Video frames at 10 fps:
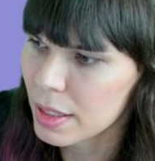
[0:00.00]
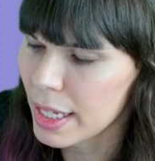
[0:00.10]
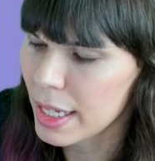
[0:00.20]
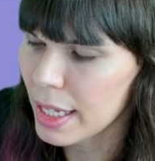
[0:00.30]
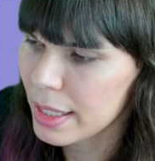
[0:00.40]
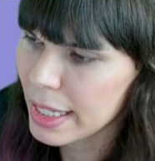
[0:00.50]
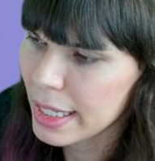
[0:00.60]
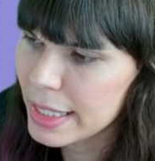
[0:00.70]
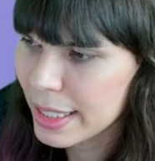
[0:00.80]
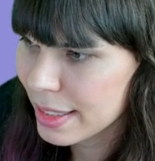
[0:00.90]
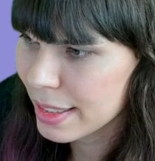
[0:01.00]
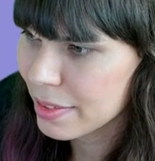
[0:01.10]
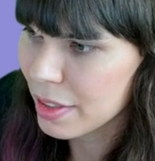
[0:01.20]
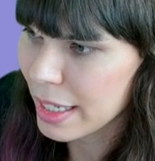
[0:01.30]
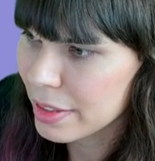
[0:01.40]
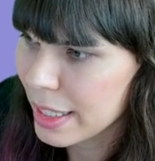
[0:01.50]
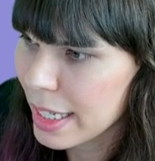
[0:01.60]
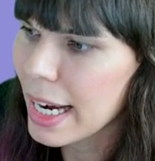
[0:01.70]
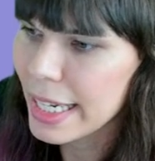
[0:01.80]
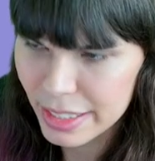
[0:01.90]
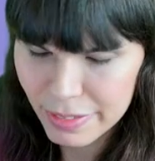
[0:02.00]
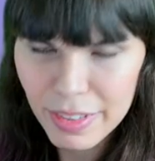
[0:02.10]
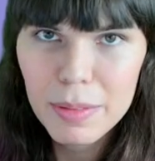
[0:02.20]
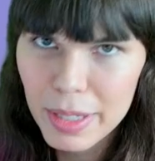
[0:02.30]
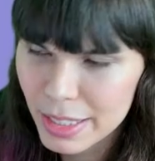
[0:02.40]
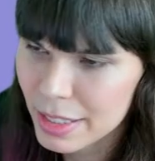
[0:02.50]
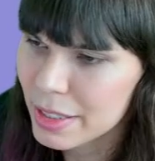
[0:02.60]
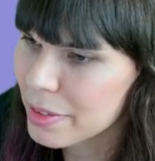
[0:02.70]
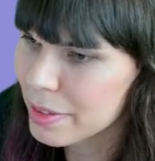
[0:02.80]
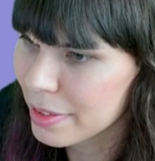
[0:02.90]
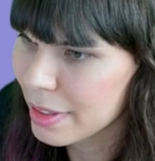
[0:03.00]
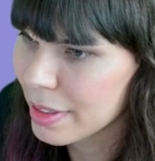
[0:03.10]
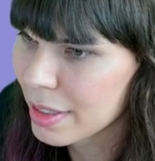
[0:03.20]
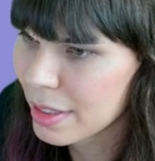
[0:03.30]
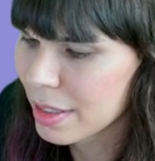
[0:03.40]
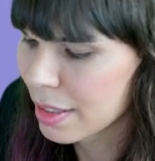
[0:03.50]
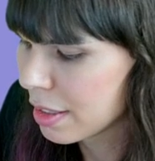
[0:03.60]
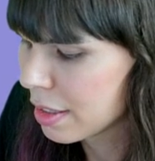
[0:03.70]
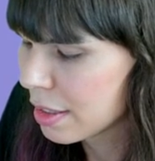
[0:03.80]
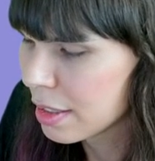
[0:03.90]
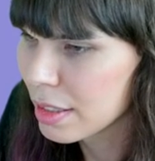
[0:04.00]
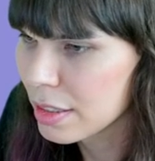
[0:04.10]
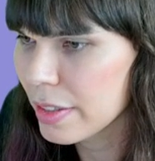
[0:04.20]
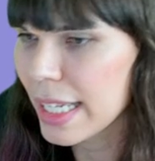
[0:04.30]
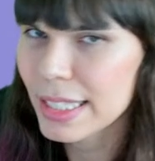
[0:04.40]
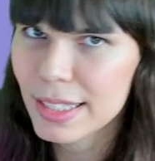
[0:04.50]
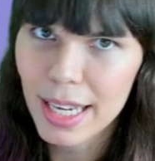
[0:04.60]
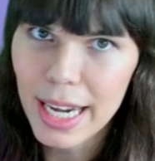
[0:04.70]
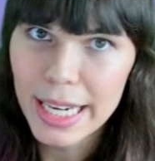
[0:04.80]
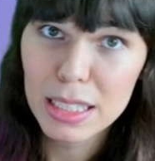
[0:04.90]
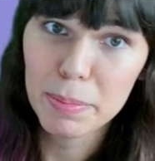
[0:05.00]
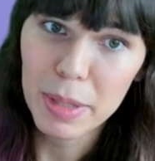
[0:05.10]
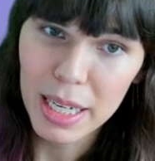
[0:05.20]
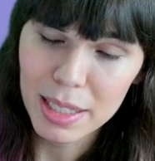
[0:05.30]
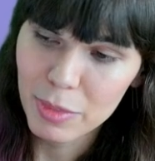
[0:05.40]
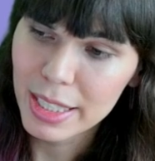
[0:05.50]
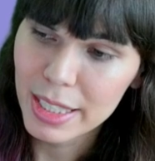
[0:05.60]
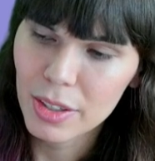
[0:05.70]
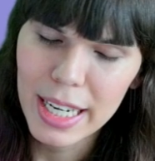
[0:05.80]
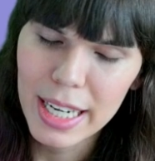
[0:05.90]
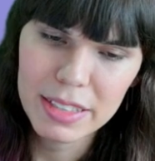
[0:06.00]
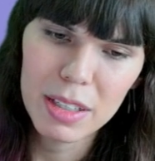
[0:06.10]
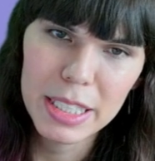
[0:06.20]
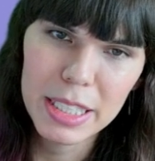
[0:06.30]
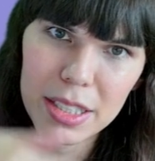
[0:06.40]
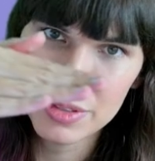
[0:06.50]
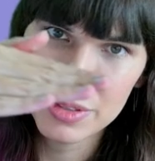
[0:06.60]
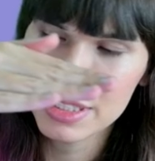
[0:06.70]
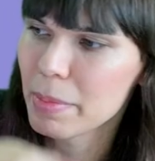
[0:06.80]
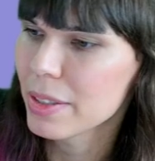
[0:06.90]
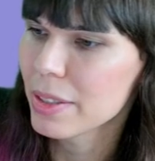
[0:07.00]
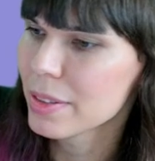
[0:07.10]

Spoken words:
Any ideas for how to do that? Height divided by 2. So that's the height is the bottom, right? So height divided by 2 is the middle.